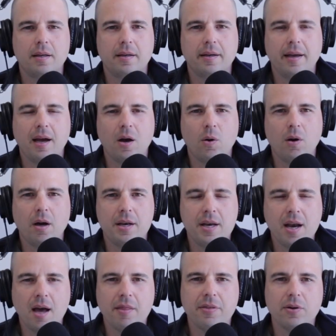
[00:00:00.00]
Now,
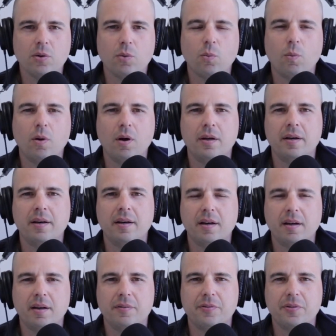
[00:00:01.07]
another one
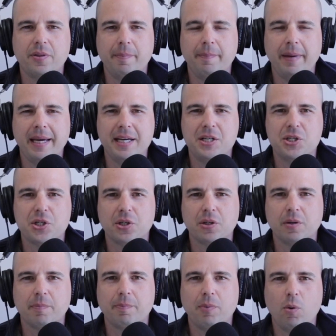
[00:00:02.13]
of the
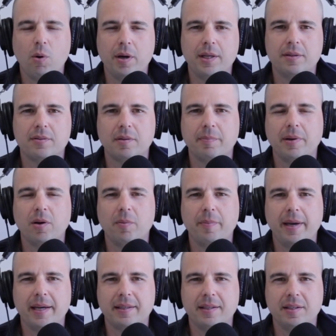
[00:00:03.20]
major points about
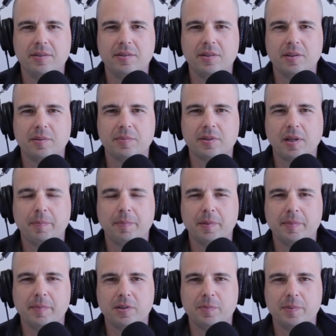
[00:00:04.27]
magnesium
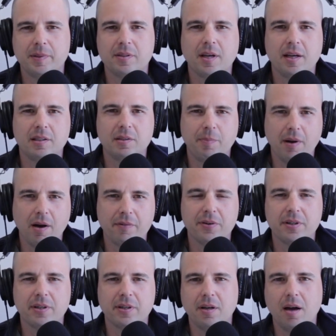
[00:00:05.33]
supplements, besides
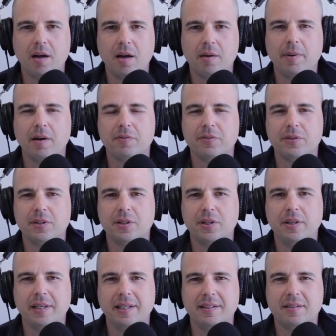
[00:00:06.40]
buffered and non buffered, you
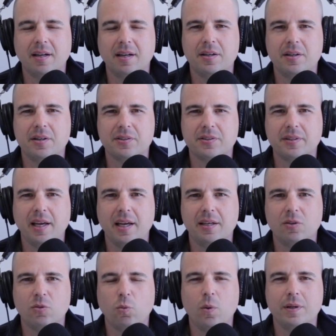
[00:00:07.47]
need to understand
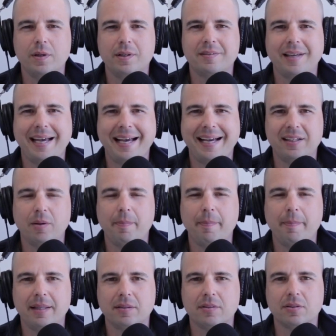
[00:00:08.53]
is what is
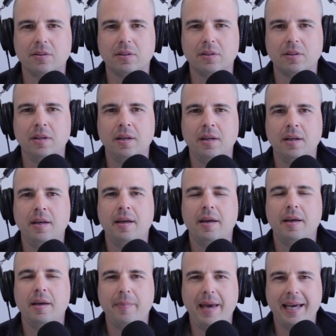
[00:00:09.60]
elemental
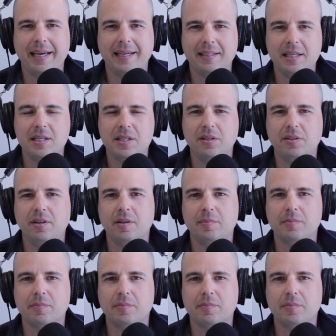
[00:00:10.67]
magnesium.